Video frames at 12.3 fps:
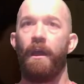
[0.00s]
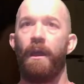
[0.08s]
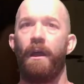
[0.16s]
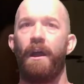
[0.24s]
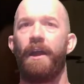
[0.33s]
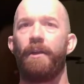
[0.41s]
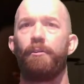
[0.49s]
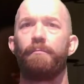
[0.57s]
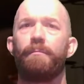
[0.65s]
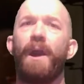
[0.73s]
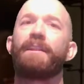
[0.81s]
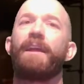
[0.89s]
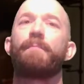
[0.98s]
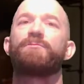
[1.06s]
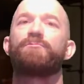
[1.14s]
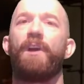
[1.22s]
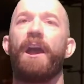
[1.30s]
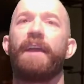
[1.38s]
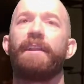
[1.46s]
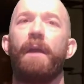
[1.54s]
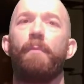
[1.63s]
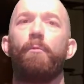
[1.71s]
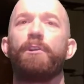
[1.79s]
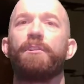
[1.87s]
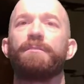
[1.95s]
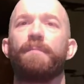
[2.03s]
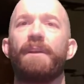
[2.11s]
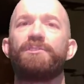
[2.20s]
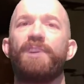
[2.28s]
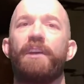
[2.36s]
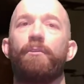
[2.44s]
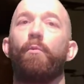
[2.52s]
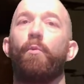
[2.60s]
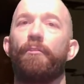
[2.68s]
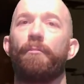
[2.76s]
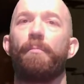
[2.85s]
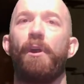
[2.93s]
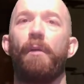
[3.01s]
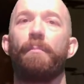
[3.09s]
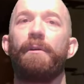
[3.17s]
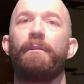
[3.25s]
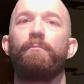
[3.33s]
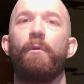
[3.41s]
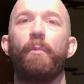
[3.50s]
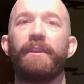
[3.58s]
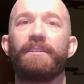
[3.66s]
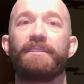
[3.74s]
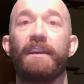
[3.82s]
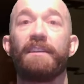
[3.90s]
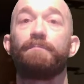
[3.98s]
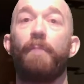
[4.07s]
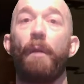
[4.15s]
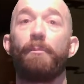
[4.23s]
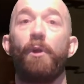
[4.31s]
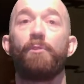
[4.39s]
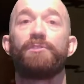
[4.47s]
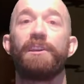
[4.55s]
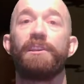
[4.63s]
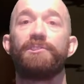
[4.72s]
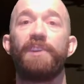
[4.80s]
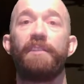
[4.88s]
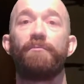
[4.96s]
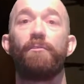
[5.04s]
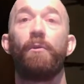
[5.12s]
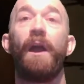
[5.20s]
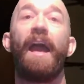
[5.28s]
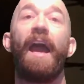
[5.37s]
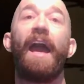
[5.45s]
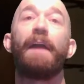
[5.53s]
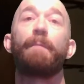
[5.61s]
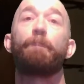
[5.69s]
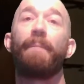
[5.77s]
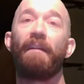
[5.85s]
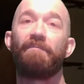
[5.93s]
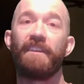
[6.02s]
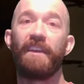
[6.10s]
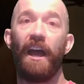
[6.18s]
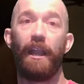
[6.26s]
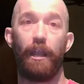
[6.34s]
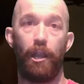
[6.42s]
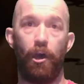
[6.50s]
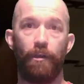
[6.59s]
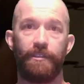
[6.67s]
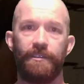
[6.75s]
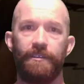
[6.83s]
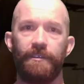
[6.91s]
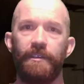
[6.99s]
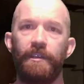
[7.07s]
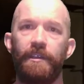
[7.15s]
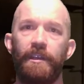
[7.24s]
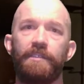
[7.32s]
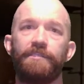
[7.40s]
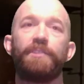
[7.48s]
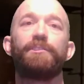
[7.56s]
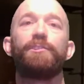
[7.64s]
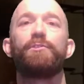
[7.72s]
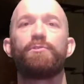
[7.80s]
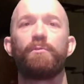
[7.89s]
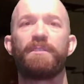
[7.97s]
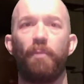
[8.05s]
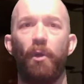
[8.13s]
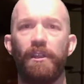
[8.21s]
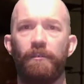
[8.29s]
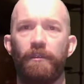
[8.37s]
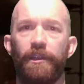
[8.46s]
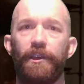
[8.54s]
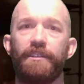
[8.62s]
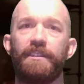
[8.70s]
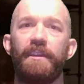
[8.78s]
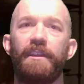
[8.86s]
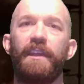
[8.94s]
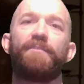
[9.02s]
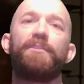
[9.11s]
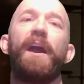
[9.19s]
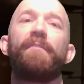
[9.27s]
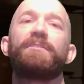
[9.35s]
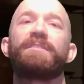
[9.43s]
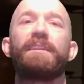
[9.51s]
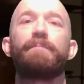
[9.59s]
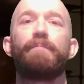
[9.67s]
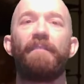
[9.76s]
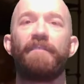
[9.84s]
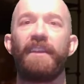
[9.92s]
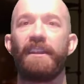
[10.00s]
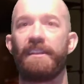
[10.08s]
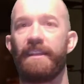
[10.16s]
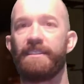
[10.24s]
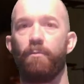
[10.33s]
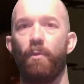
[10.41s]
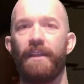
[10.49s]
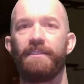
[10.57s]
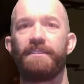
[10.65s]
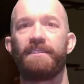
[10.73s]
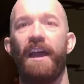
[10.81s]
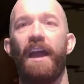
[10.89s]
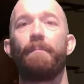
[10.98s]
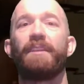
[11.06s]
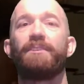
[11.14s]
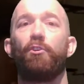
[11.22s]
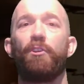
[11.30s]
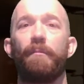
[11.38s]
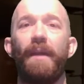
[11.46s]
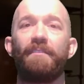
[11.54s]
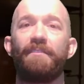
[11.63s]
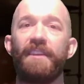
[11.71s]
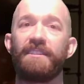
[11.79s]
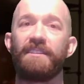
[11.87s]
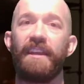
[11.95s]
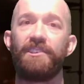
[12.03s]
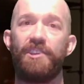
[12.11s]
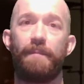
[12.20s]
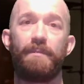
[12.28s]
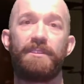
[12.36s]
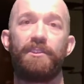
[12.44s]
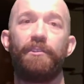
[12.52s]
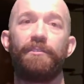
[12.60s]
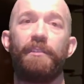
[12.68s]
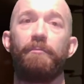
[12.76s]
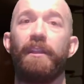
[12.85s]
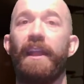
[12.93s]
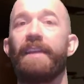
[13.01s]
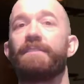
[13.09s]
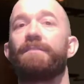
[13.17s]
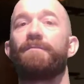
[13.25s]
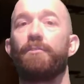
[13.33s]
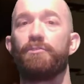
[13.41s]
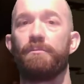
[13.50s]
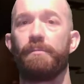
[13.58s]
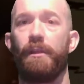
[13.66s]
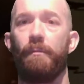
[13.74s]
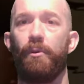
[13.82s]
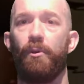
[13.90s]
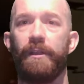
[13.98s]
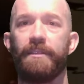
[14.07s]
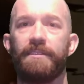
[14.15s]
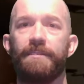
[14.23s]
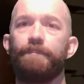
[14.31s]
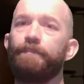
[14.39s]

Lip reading: Hi all, my name is Ryan and welcome to my channel What the Pop, where we discuss pop culture in general and Buffy a lot. So the usual spoiler alert. If you haven't seen Buffy at least once, I may talk about things in each episode that relate to future plot points.